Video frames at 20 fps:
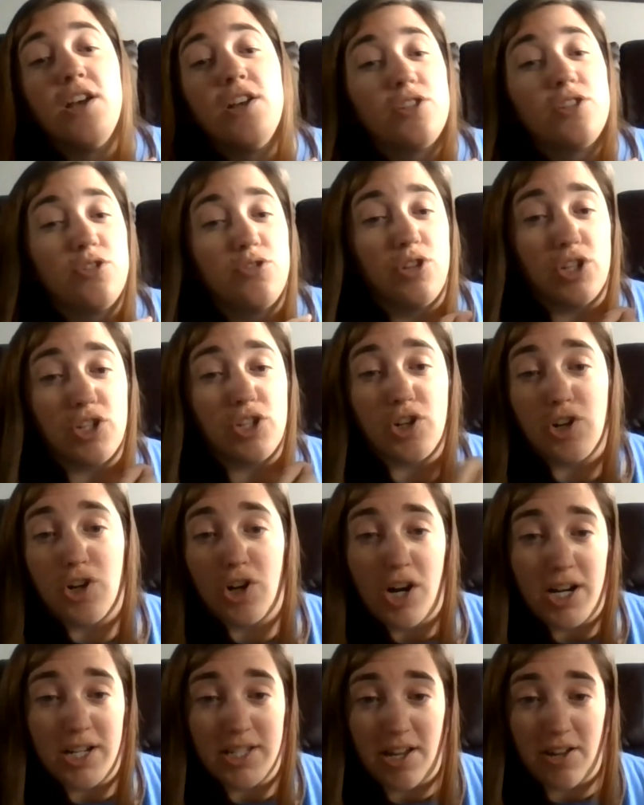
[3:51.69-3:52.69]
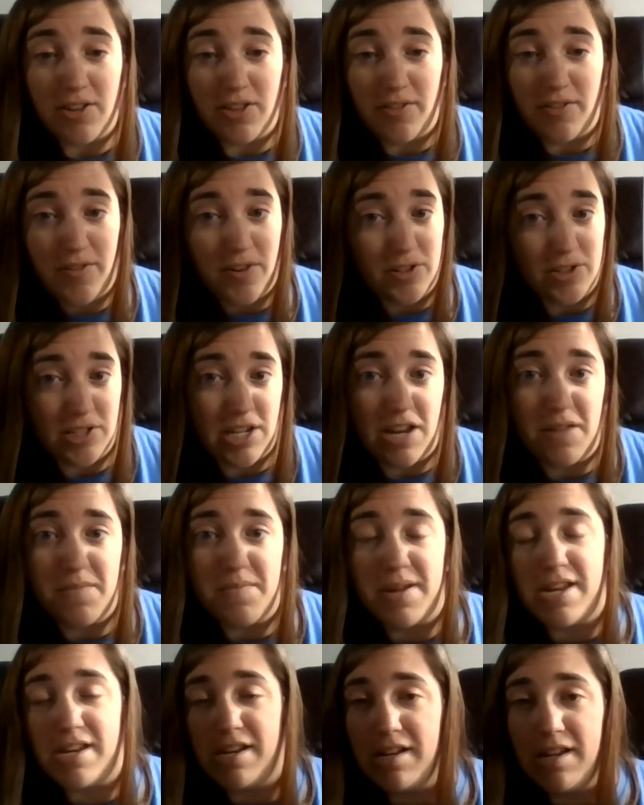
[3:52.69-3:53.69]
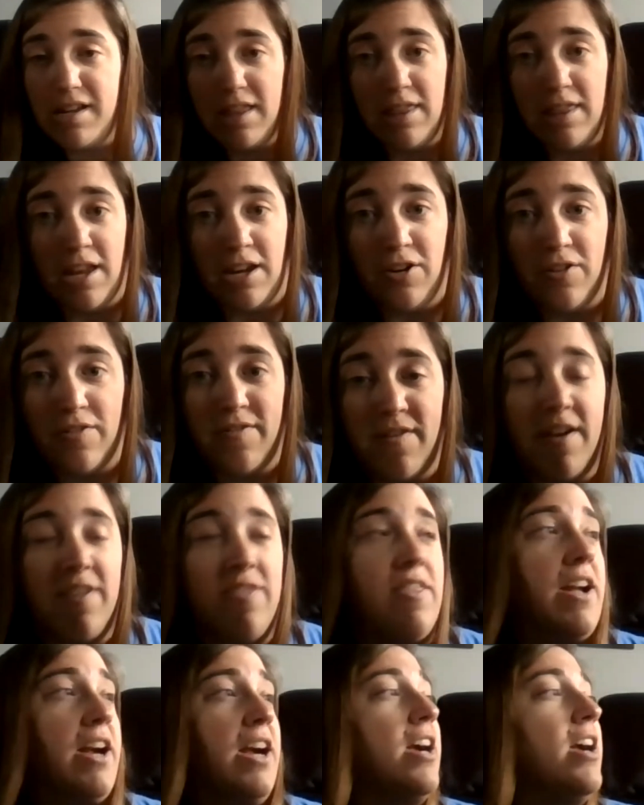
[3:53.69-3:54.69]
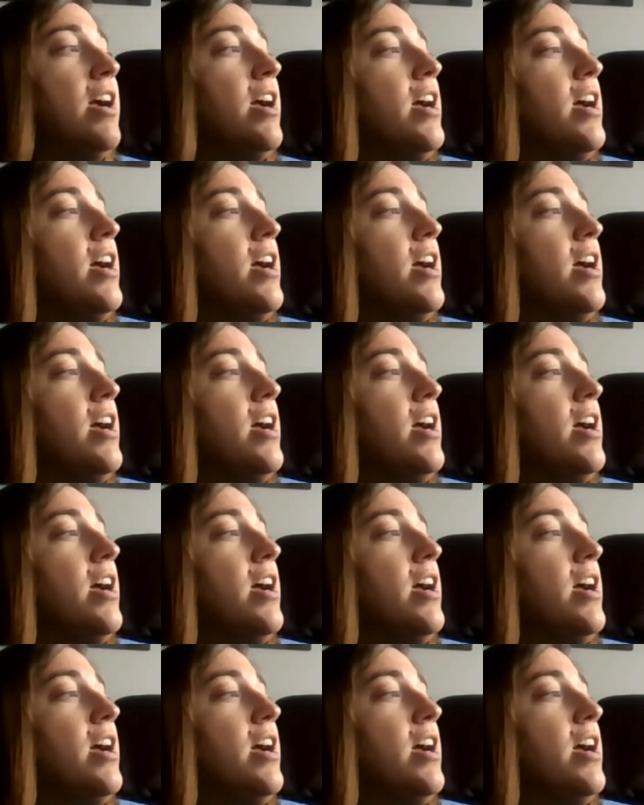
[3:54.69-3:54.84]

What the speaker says: So just cross out the false statement, and then you're fine there.